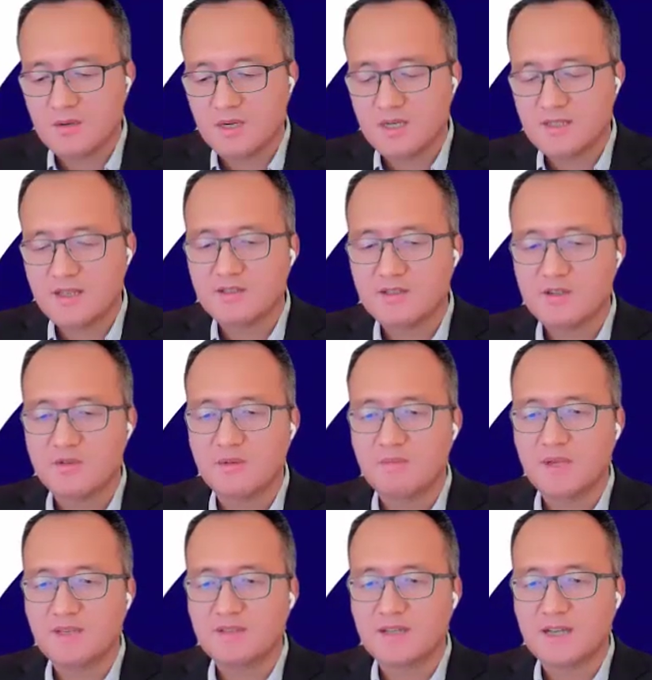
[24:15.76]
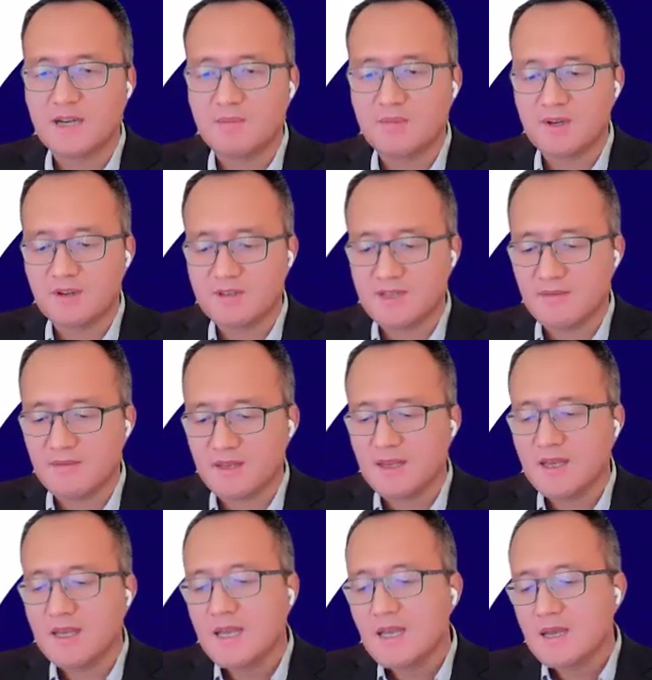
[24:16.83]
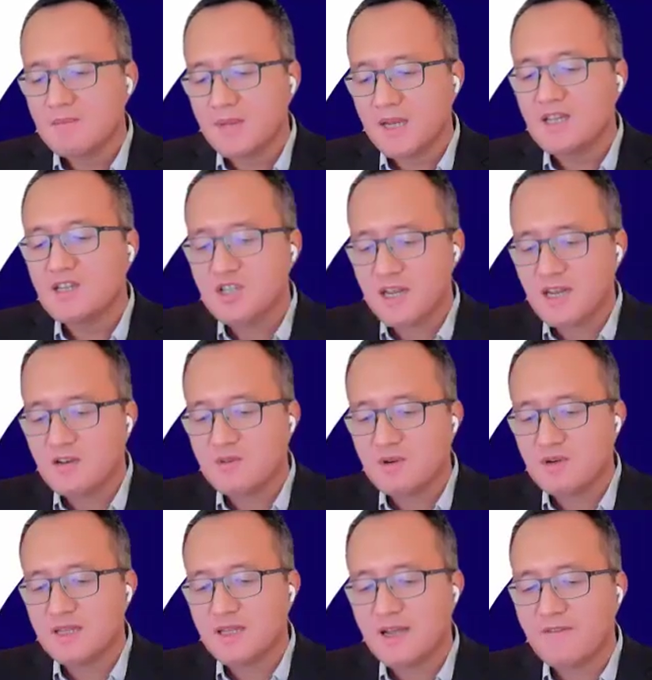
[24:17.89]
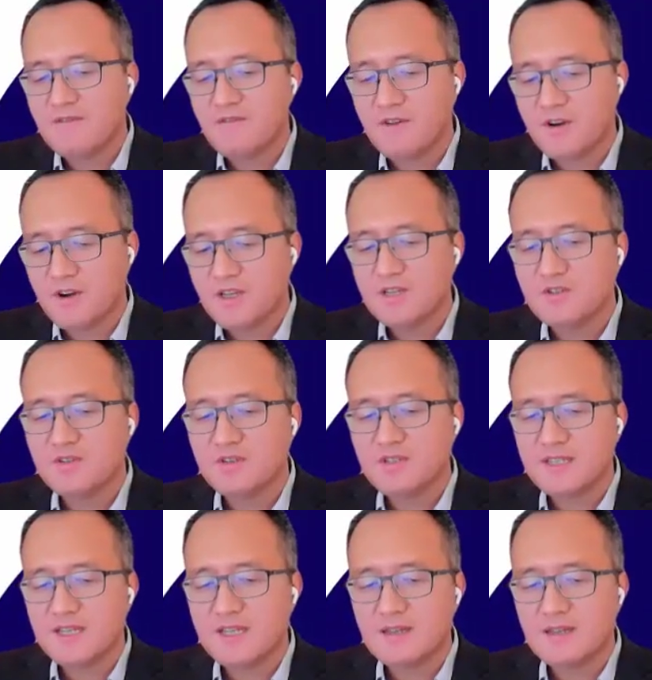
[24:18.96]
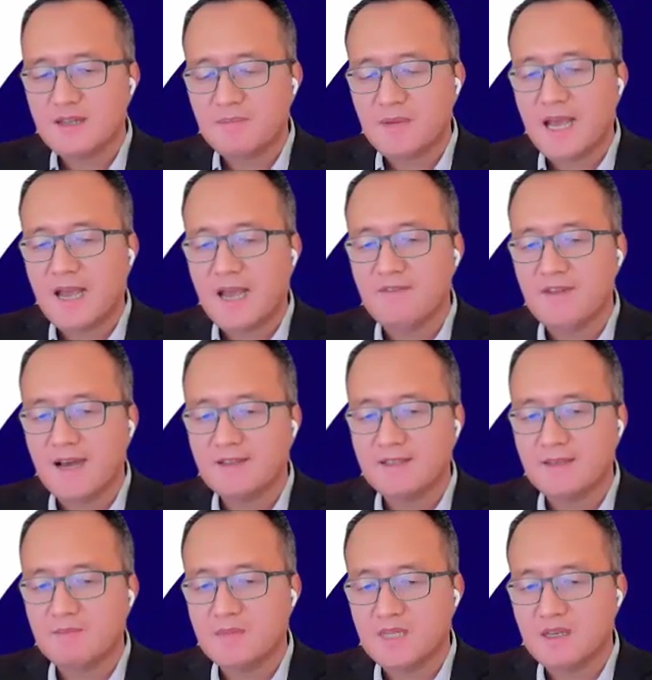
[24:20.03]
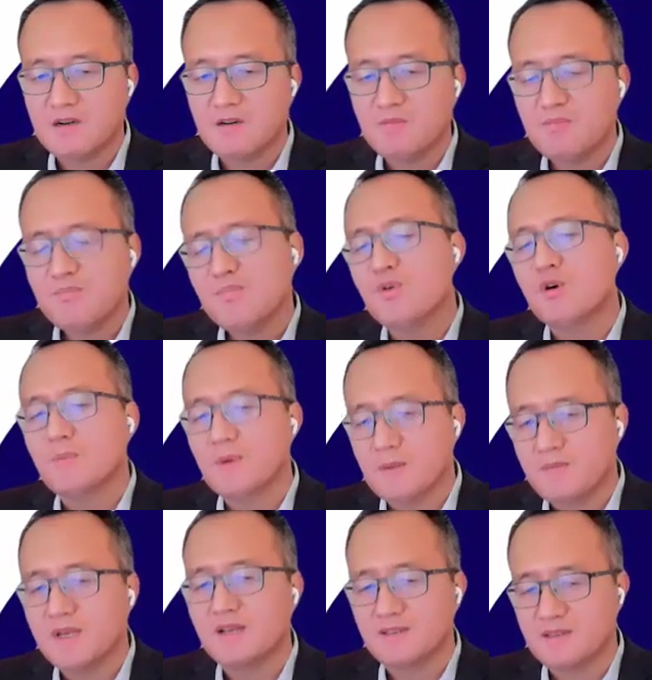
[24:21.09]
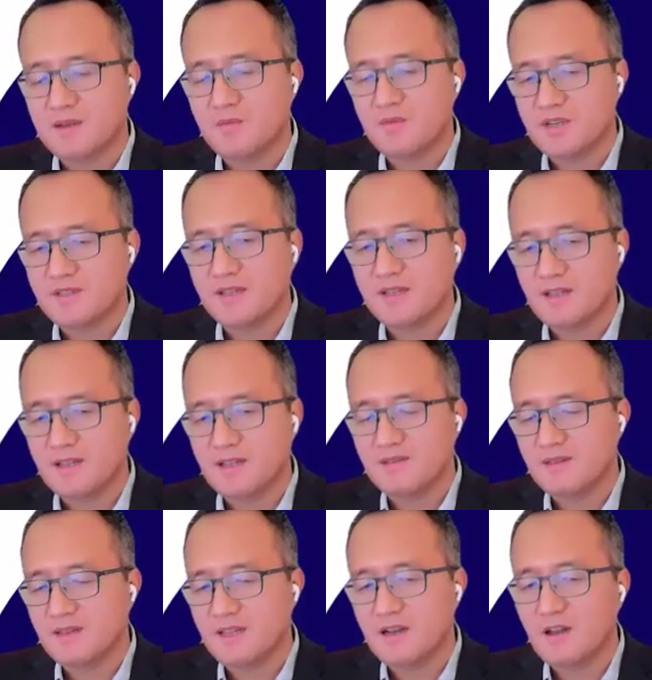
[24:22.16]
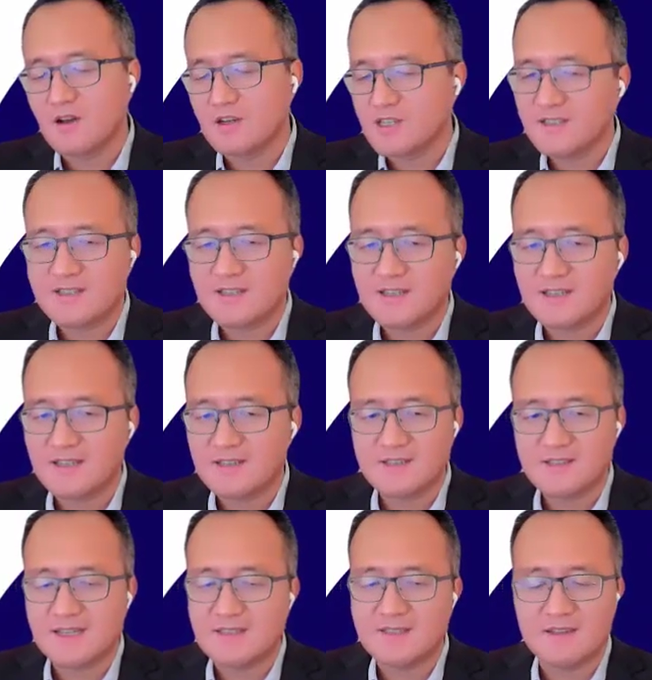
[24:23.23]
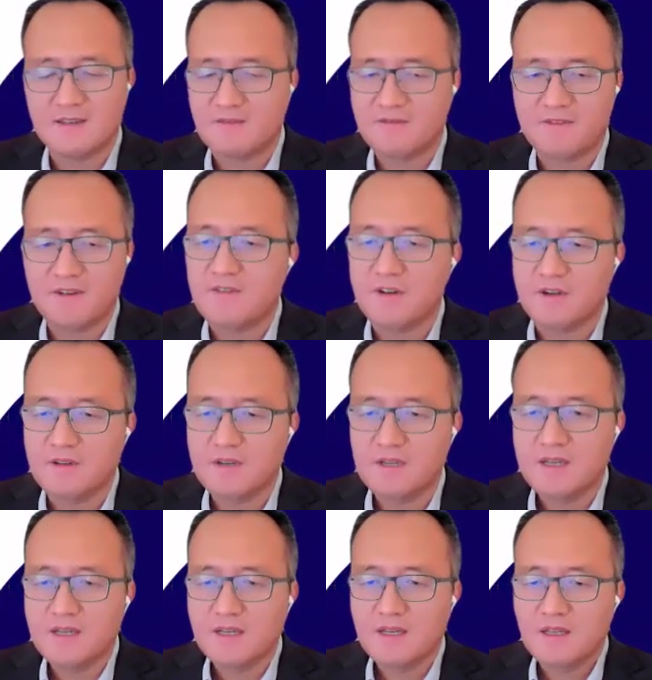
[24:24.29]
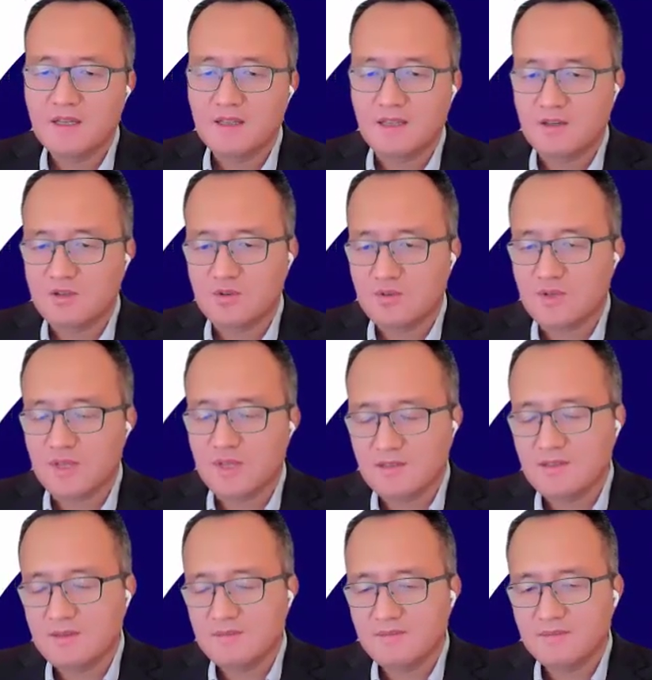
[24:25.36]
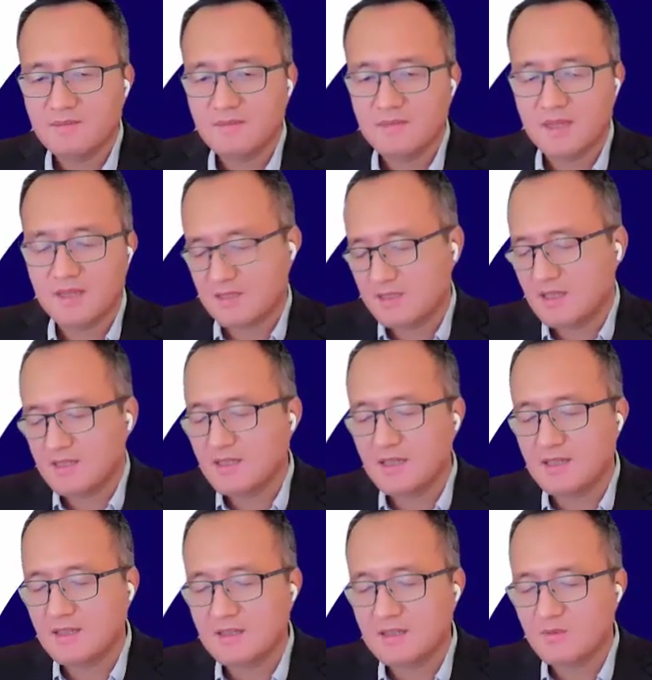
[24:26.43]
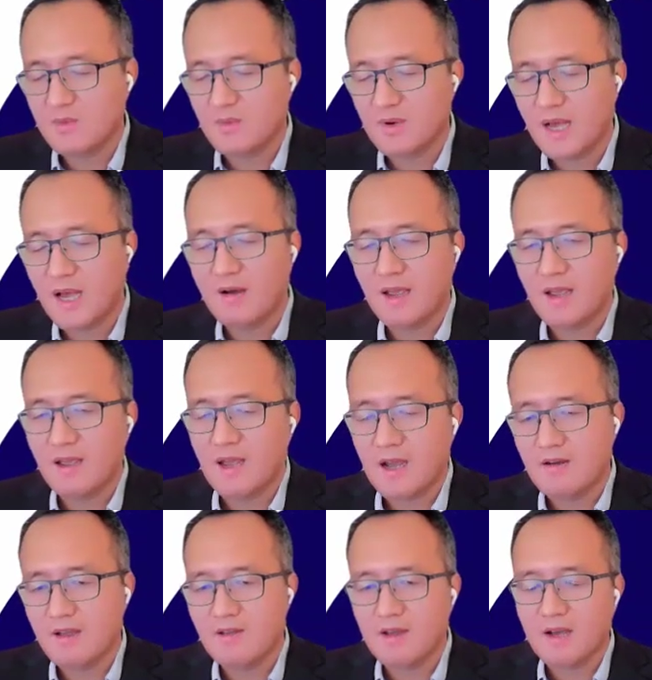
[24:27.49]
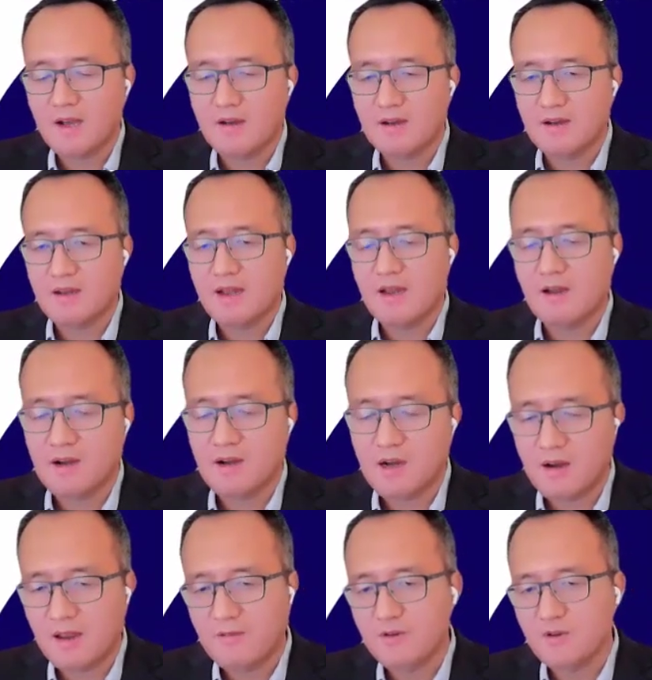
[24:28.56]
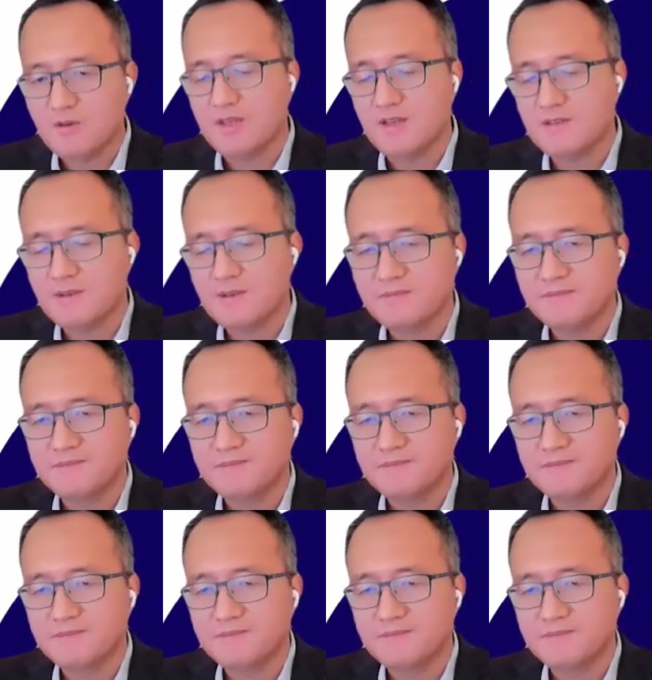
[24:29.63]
South Korean-based company or something. But in general, they are very interested, but I have not seen deal, probably because of the reason the logistic just doesn't favor them to do this. That's how I view this.